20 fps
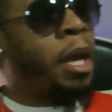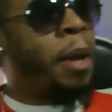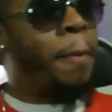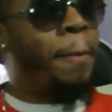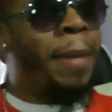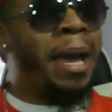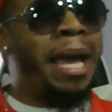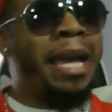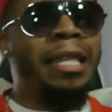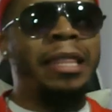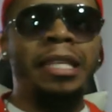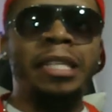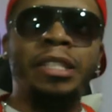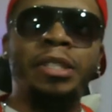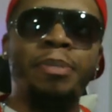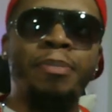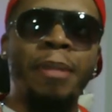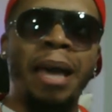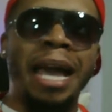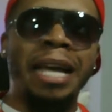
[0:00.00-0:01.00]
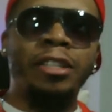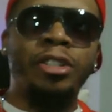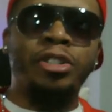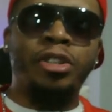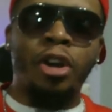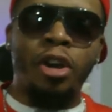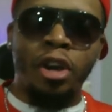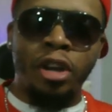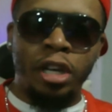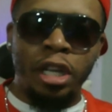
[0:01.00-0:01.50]
Man, this match
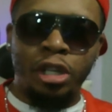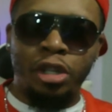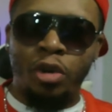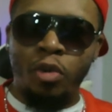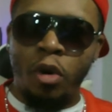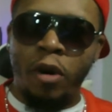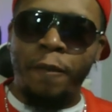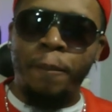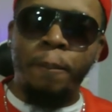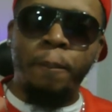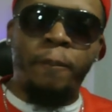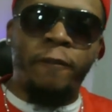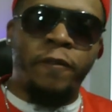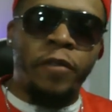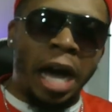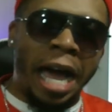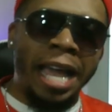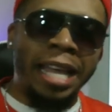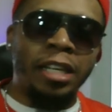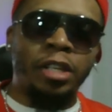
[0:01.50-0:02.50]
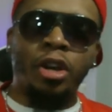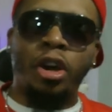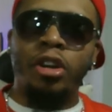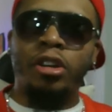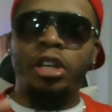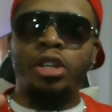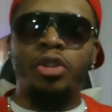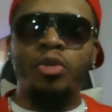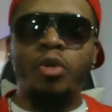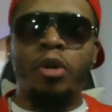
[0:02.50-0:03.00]
turned into a fight, turned
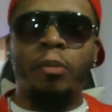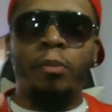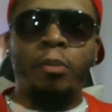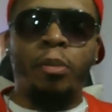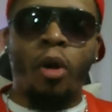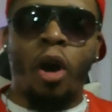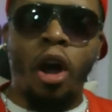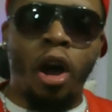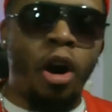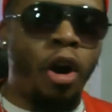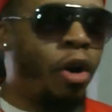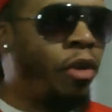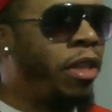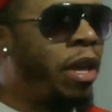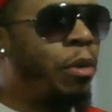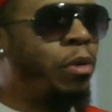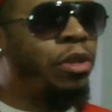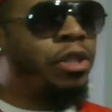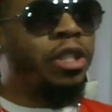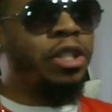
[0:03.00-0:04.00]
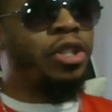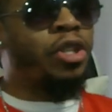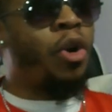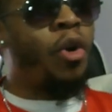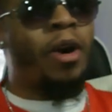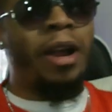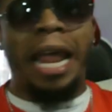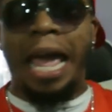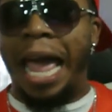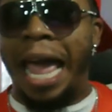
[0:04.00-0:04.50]
into a brawl. They were just
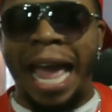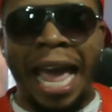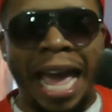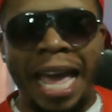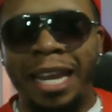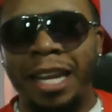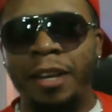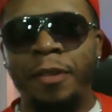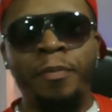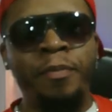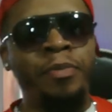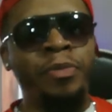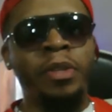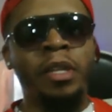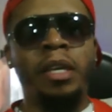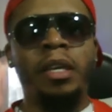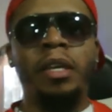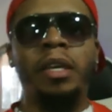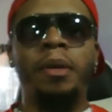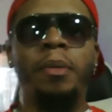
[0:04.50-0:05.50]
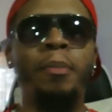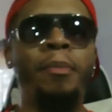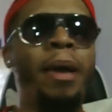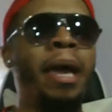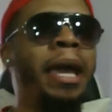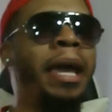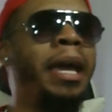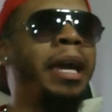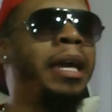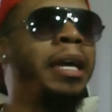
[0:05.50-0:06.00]
going at it.
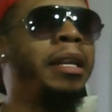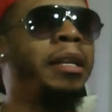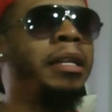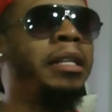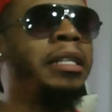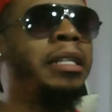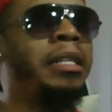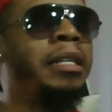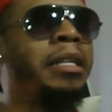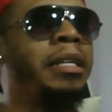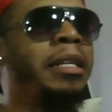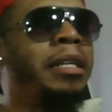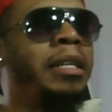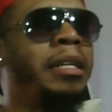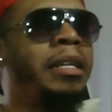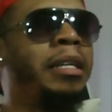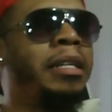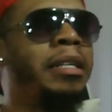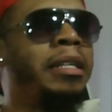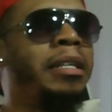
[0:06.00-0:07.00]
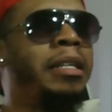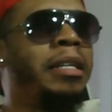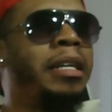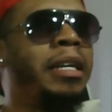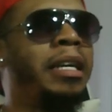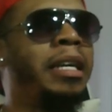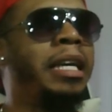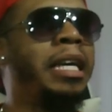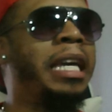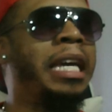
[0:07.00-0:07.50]
Man,
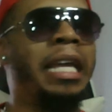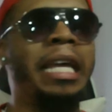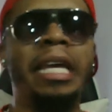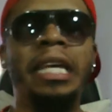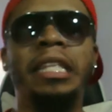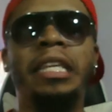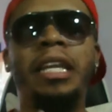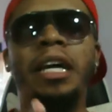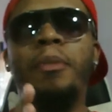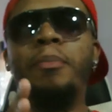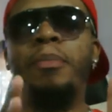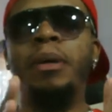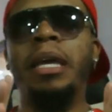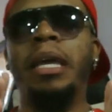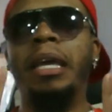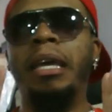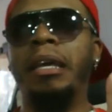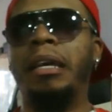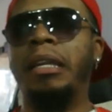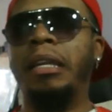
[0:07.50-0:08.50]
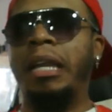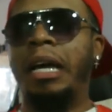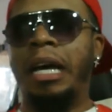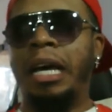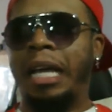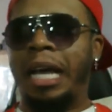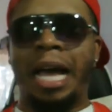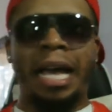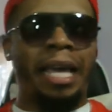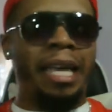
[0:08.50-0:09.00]
it ended up being,
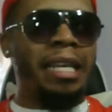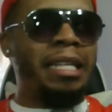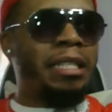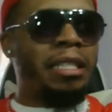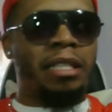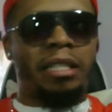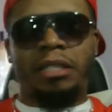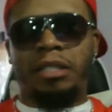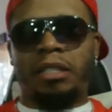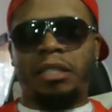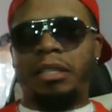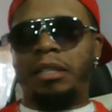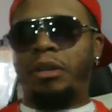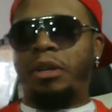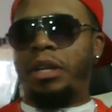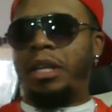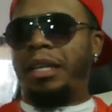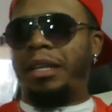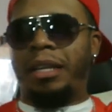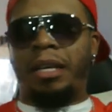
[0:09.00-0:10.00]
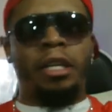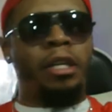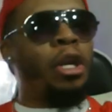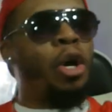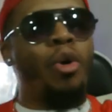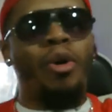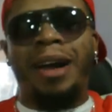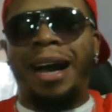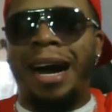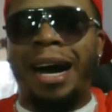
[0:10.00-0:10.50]
I, I guess, a
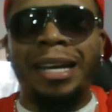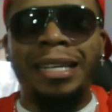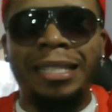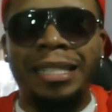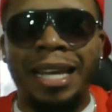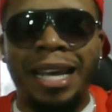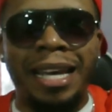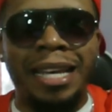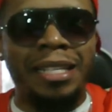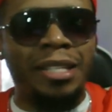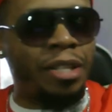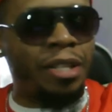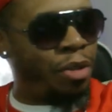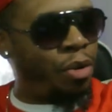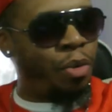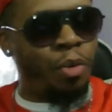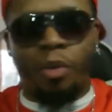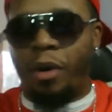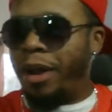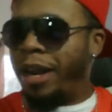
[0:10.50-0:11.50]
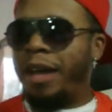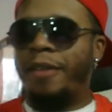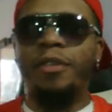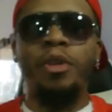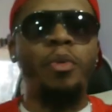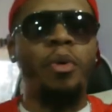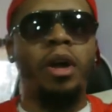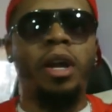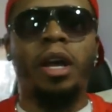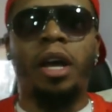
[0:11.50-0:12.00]
no contest or whatever
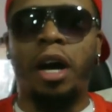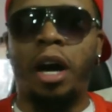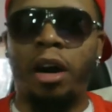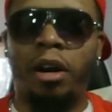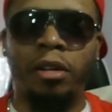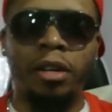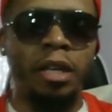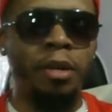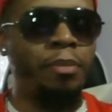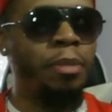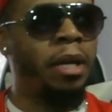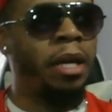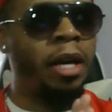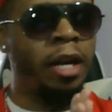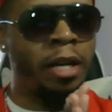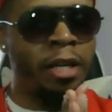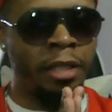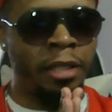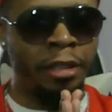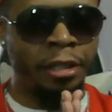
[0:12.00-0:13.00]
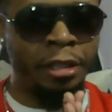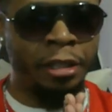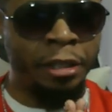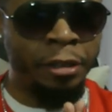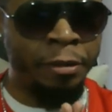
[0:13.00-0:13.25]
you want to call it because